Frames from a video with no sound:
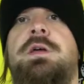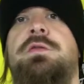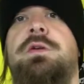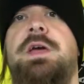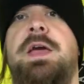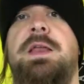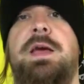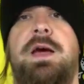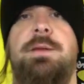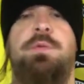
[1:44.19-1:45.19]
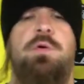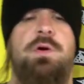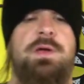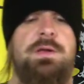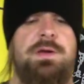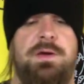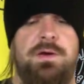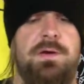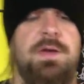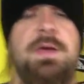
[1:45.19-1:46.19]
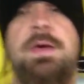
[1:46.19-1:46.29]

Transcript: 380 High Point here,